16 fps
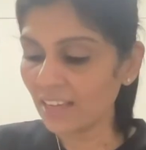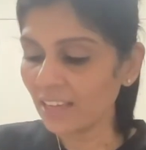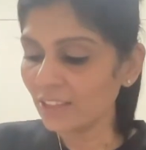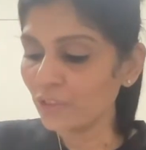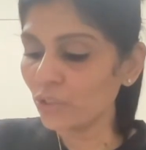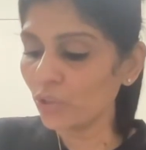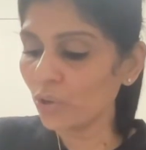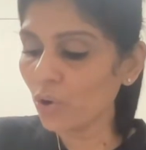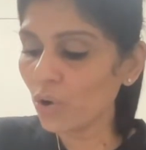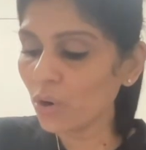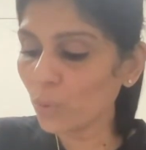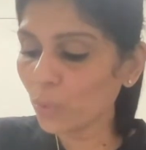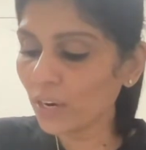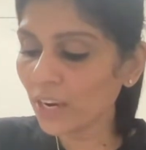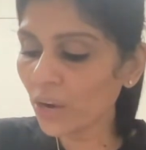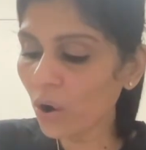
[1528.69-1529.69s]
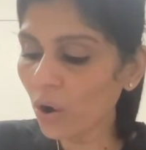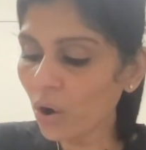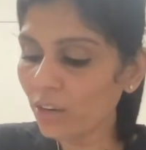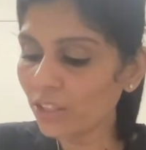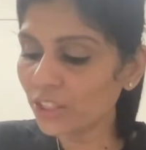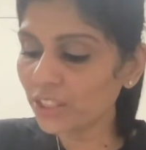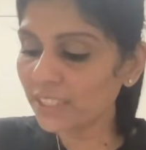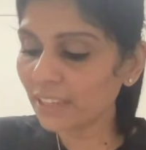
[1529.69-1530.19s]
So not only
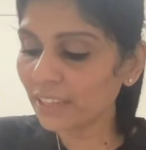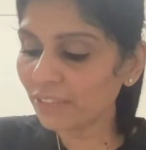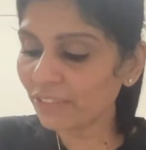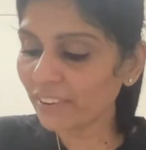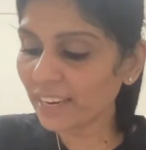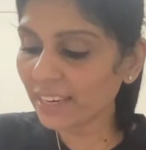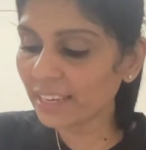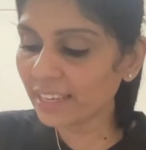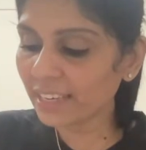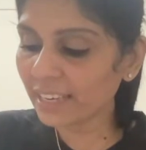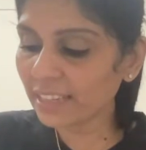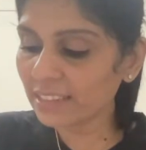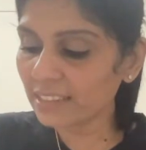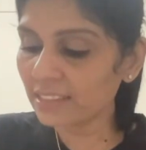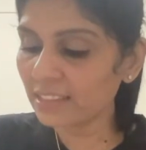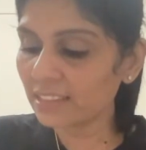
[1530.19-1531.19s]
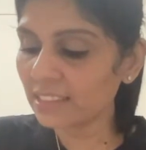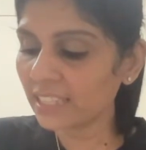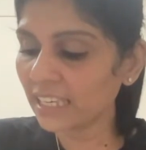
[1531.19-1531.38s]
odd chain fatty acids,